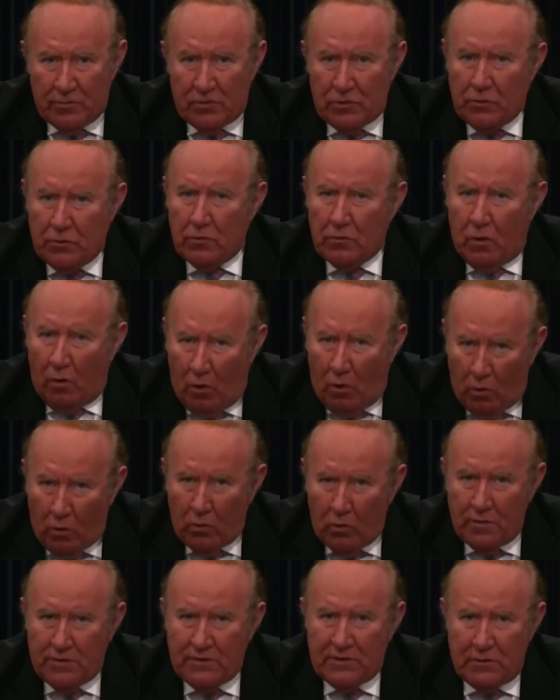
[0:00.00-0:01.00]
you'll
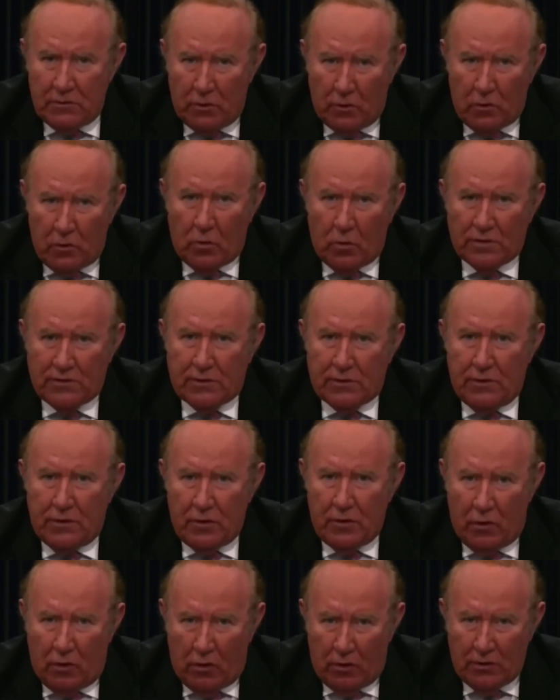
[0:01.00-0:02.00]
always know what's going
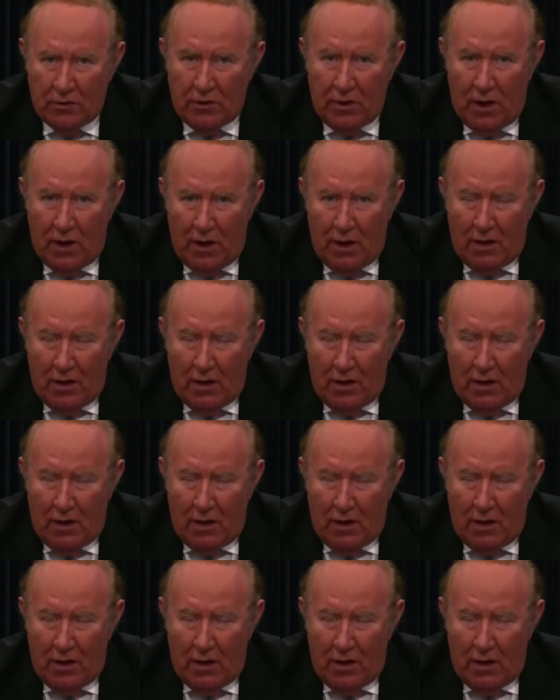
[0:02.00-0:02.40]
on